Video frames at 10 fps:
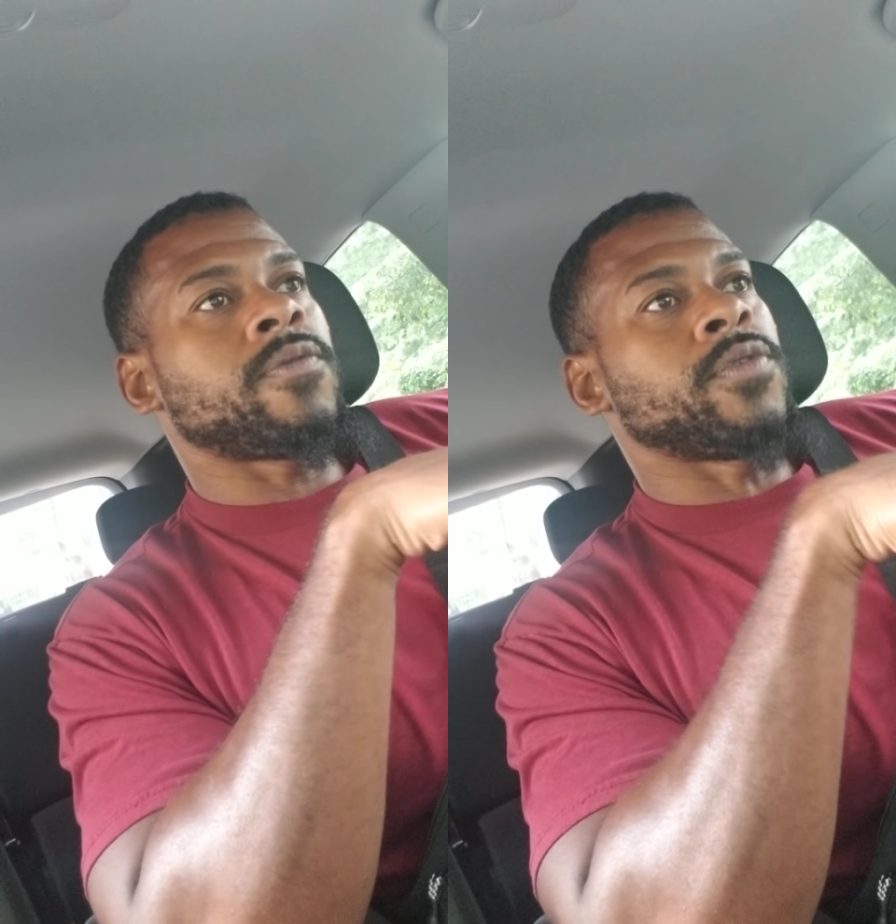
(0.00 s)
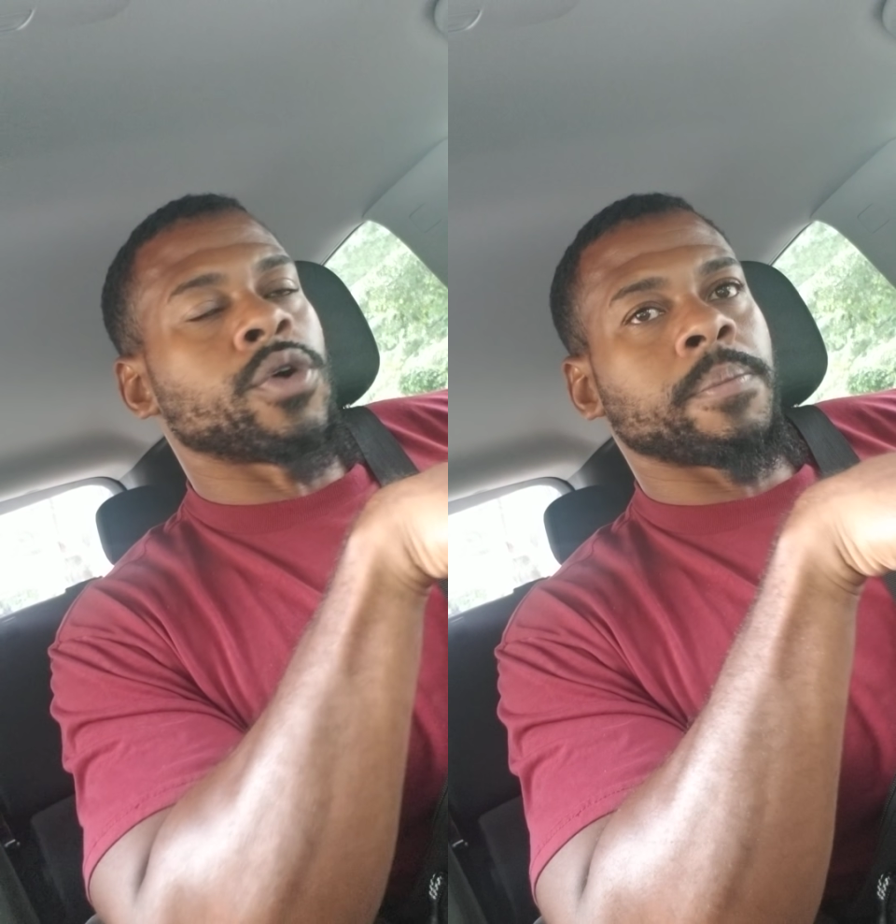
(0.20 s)

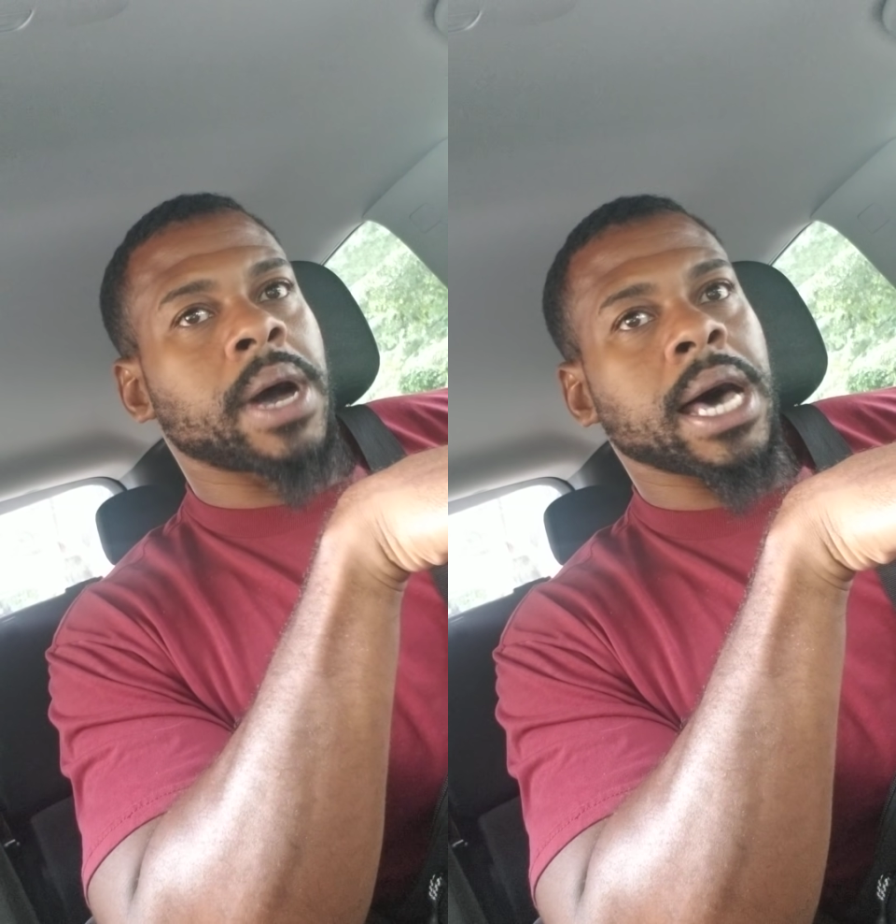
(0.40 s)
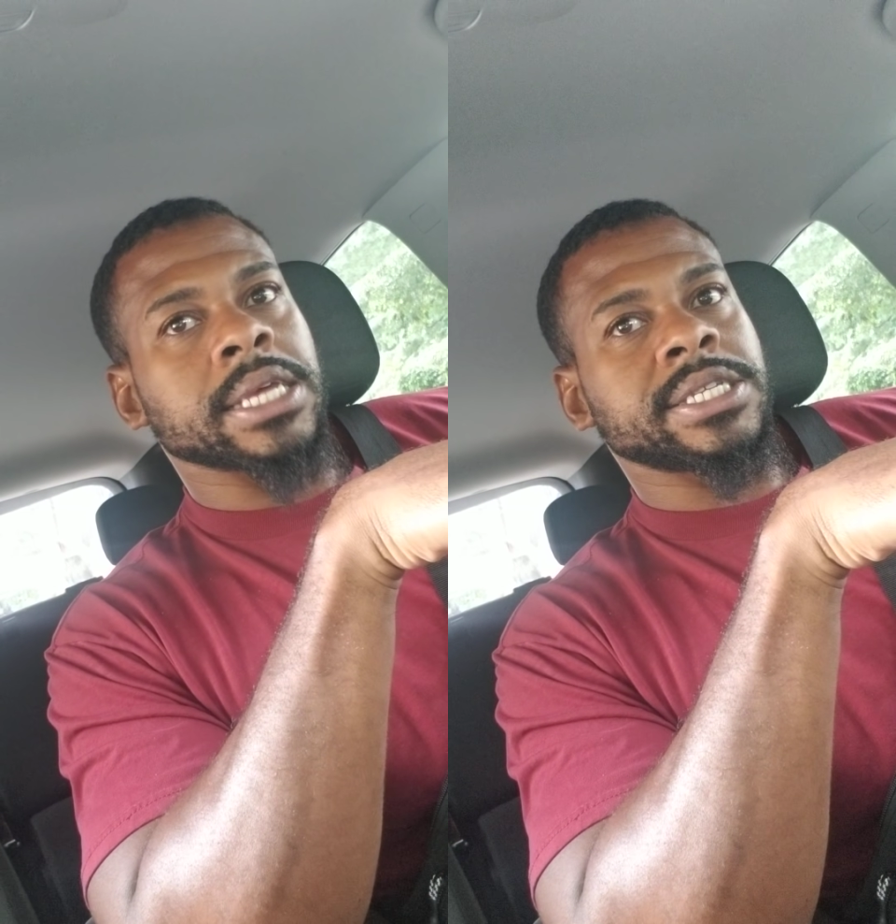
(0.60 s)
foreign
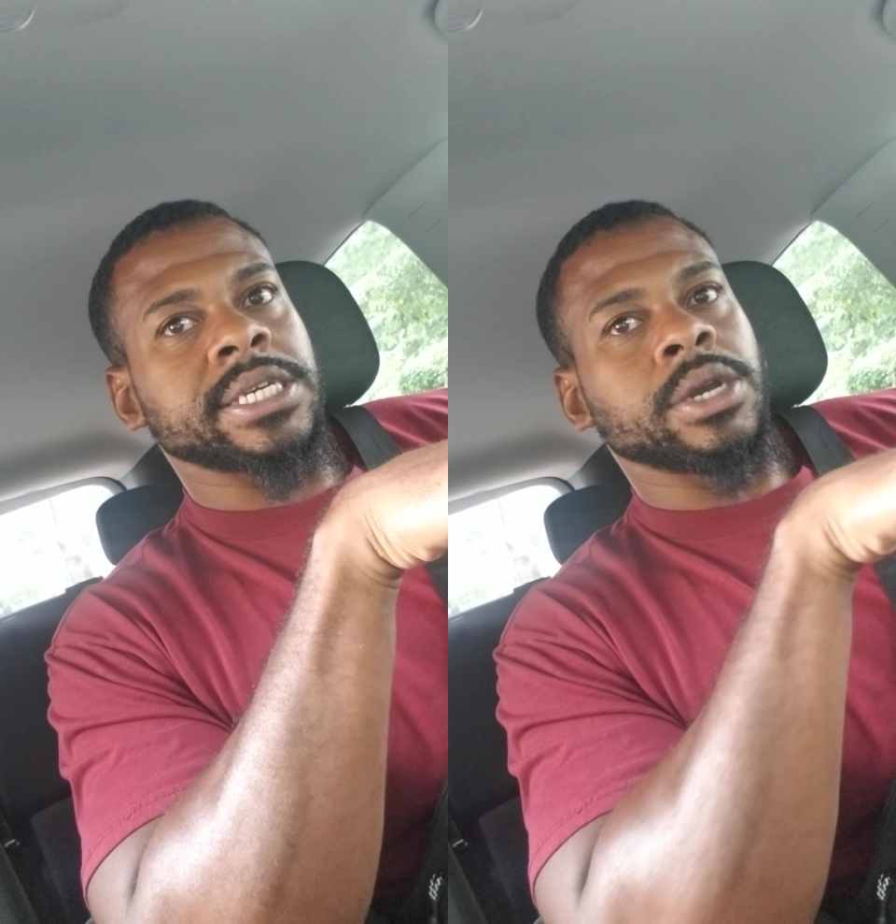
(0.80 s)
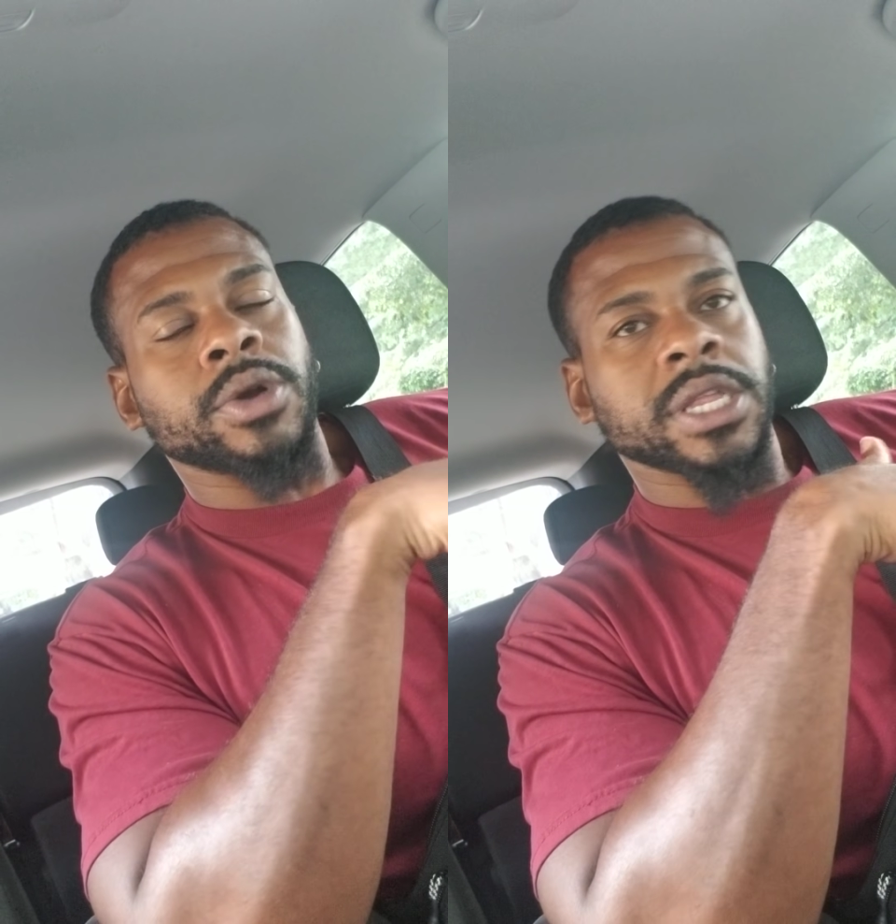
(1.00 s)

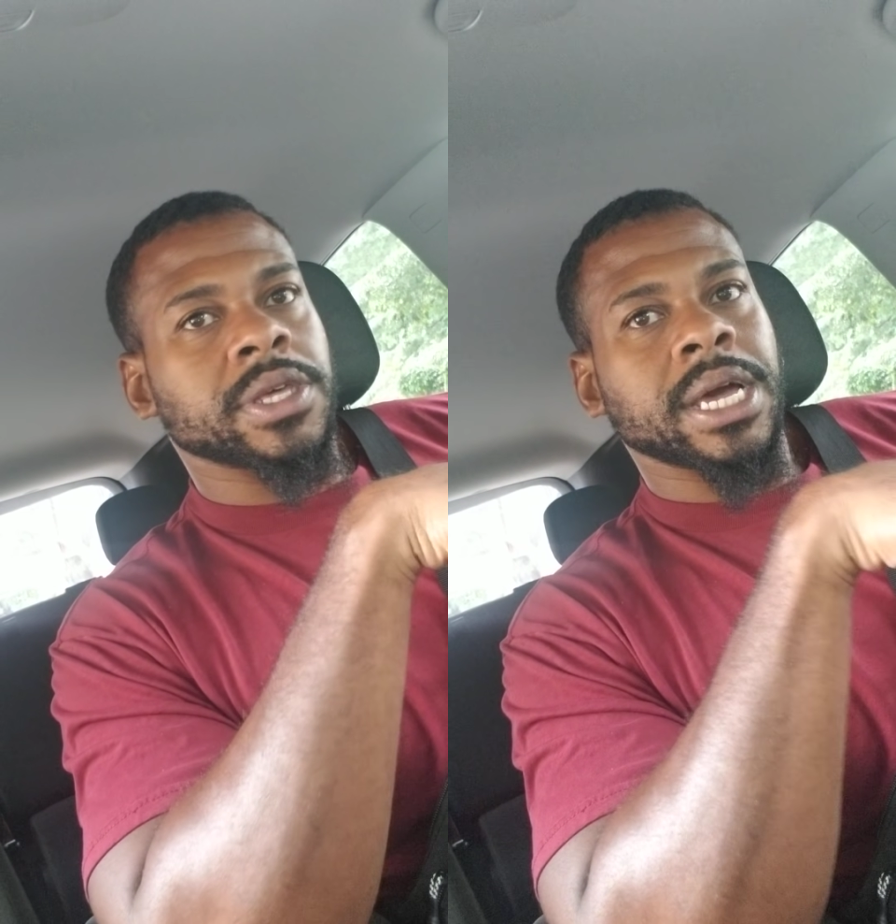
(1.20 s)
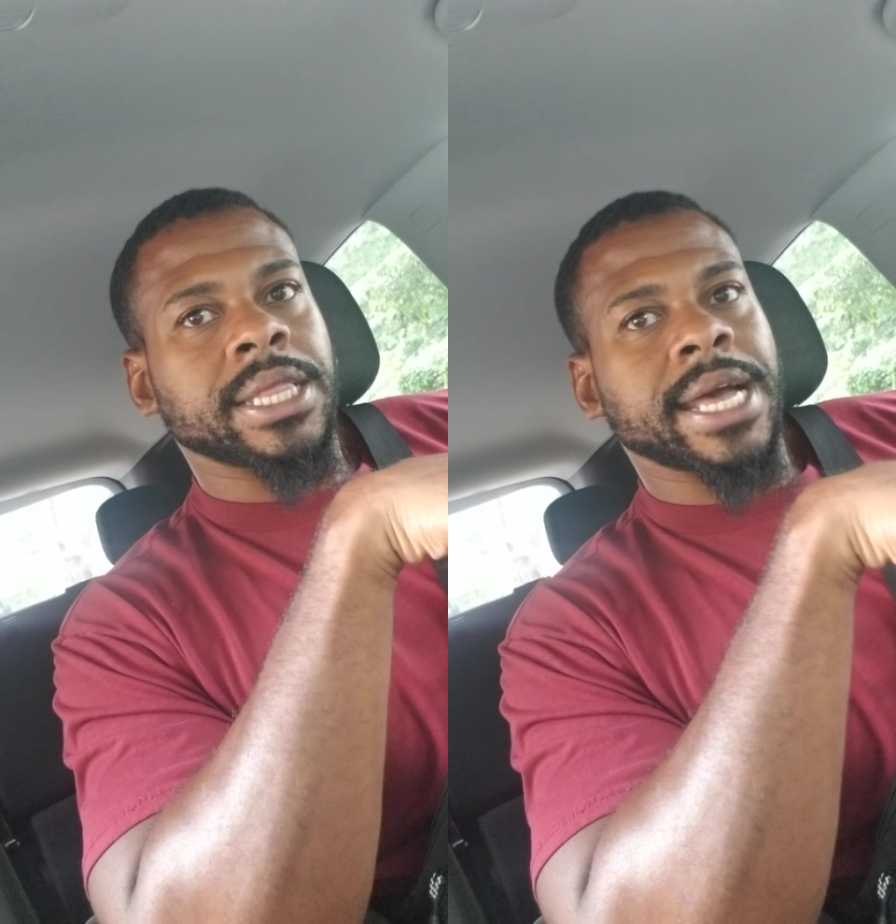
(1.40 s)
policy or anything like